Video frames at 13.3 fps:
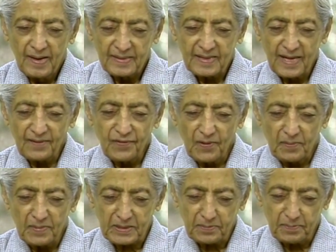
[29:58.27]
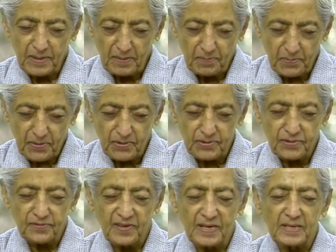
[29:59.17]
and therefore must be
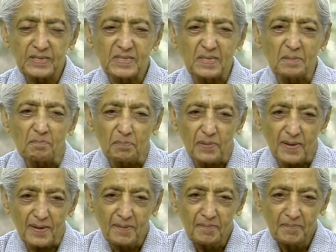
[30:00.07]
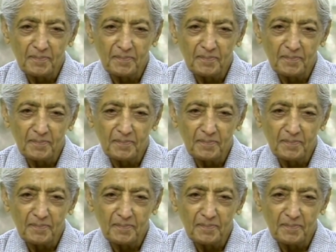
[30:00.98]
approached very simply.